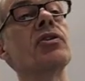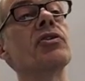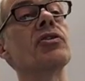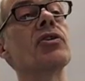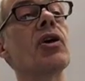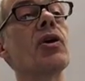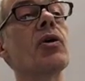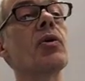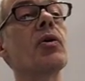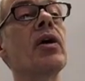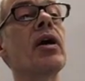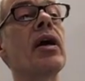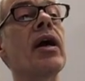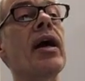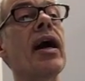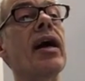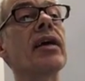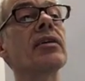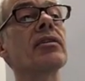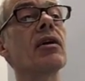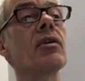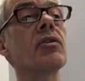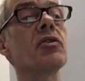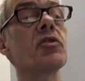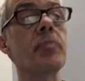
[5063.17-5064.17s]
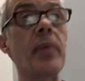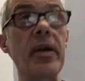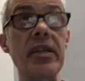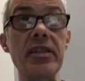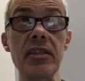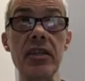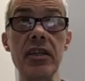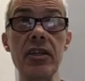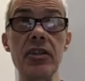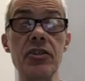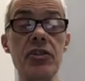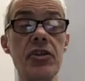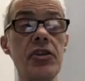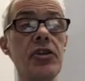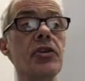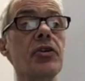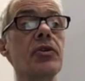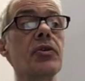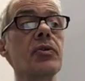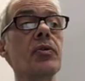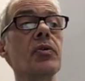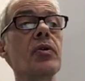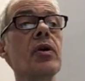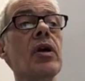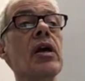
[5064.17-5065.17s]
So, as I was mentioning to
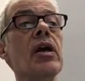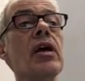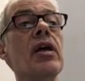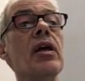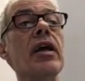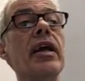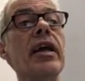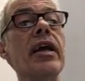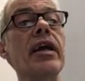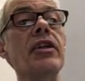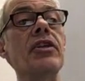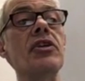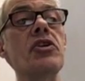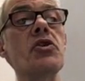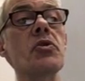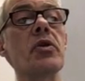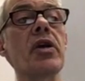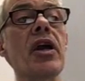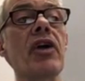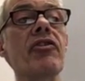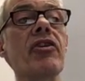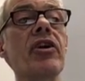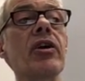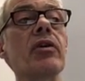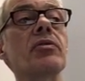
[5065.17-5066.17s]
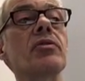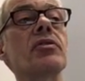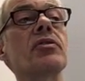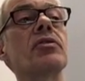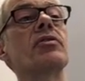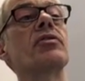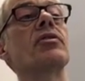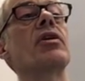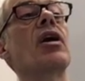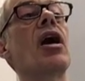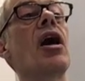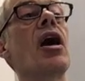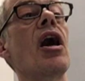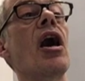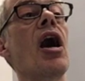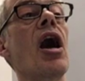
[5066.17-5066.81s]
you, in eukaryotes,